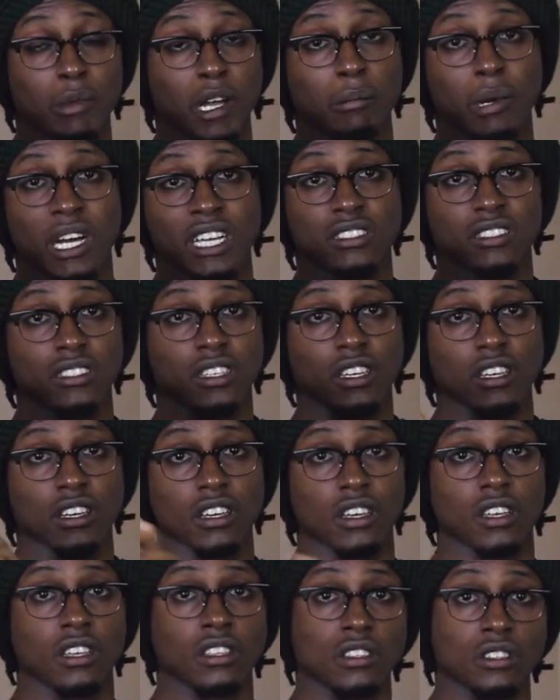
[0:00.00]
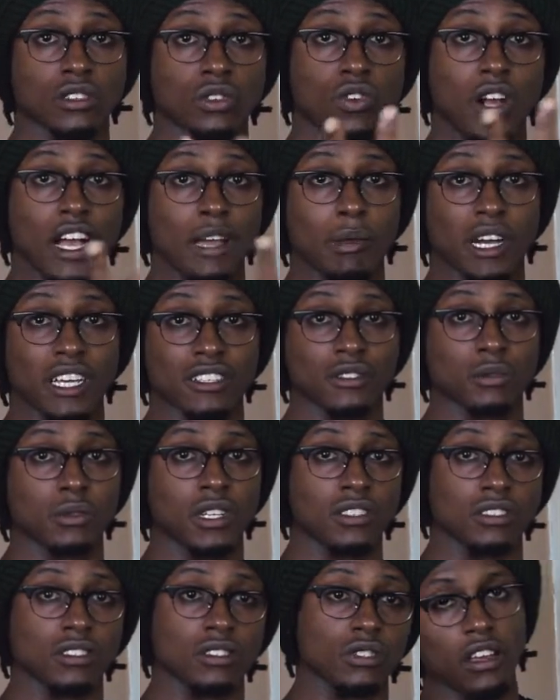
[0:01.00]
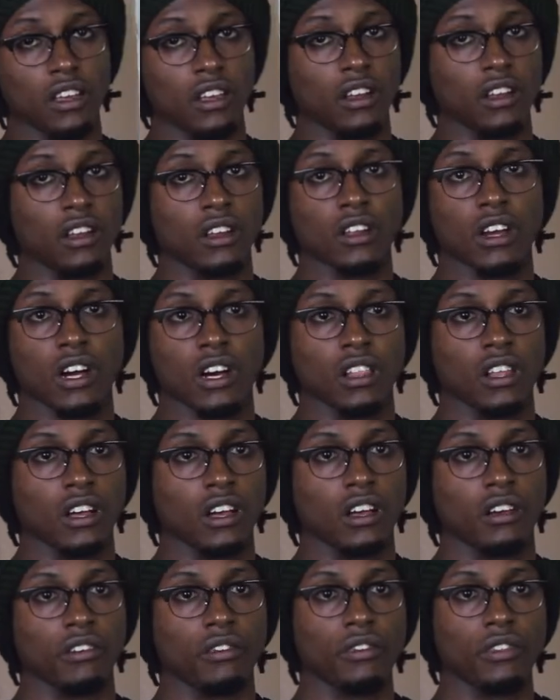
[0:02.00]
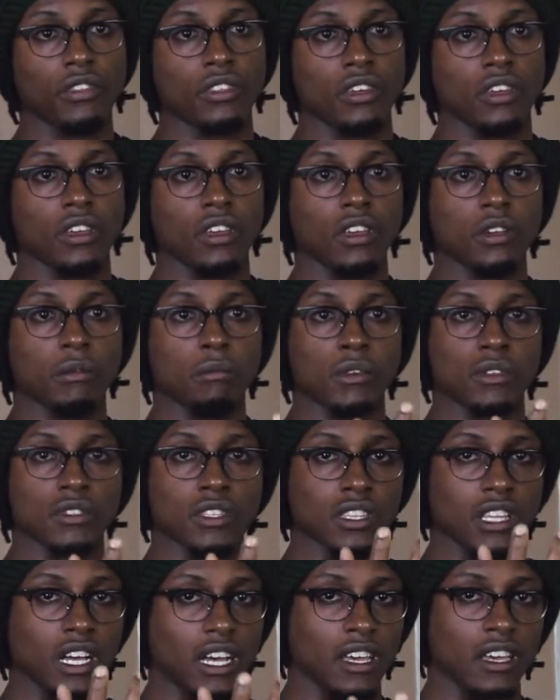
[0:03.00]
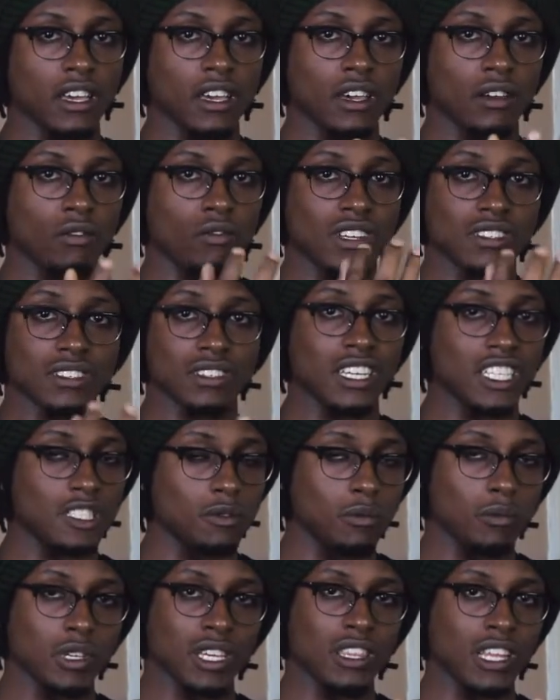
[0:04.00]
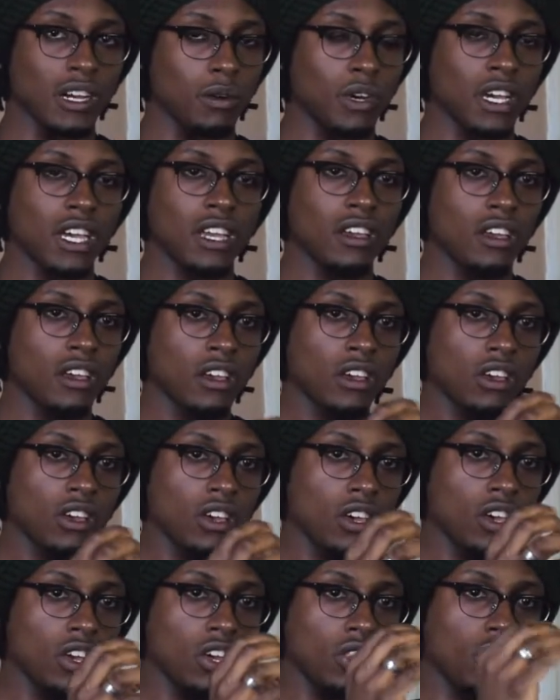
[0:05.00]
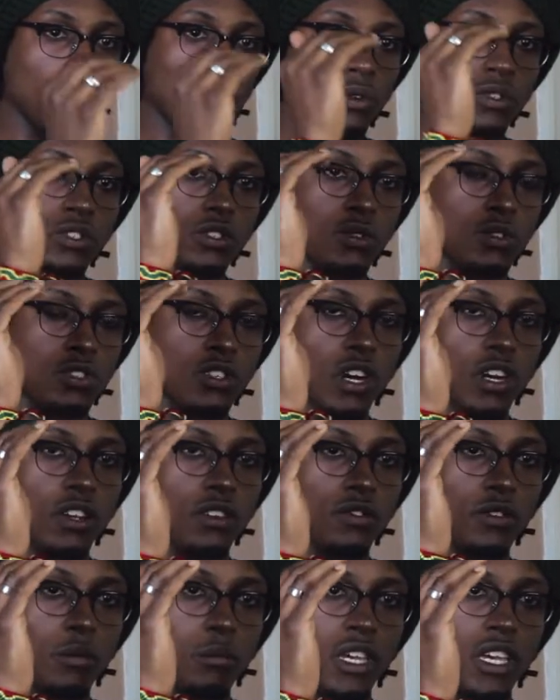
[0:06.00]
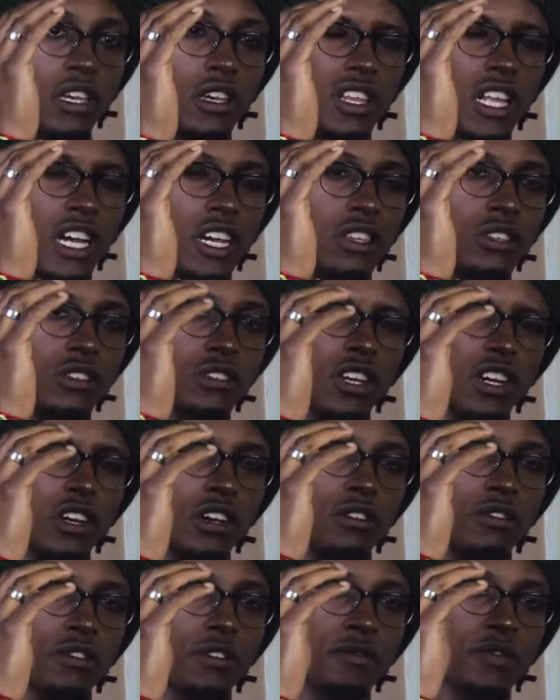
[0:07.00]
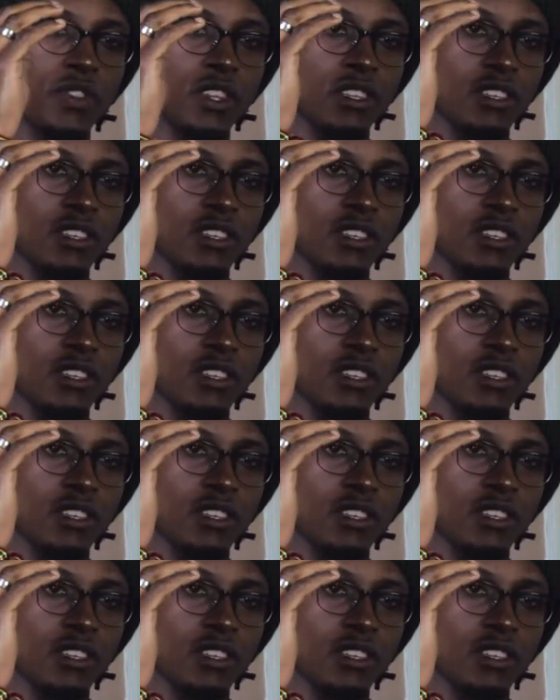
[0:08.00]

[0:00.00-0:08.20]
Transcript: Boys by Bashi and Cry by Swiss, and not a lot of the music out here resonates with me in that way. And those two songs for me are like the sort of